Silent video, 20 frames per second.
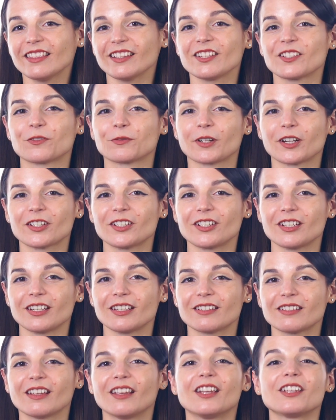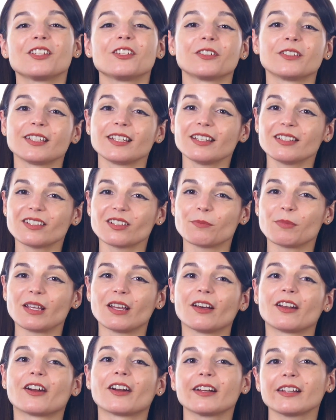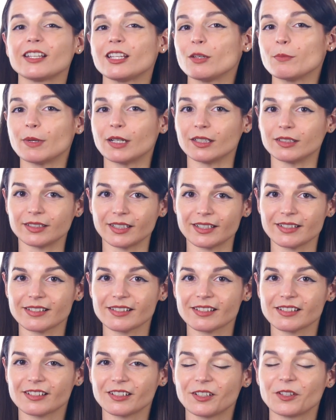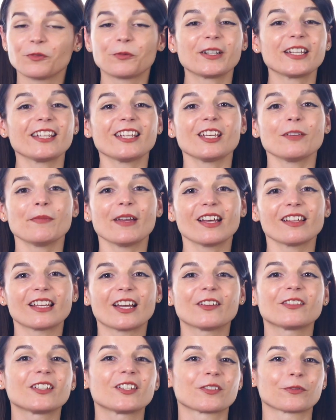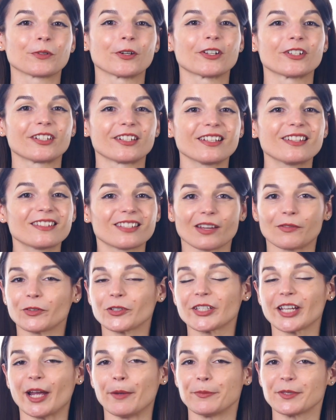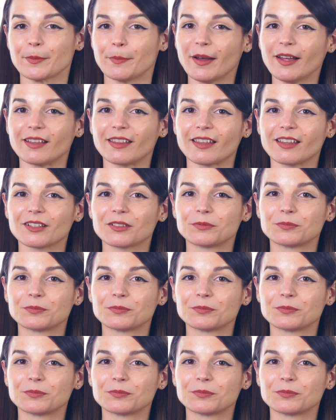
these worksheets, you'll need to be on our email list. We email out these worksheets several times a month.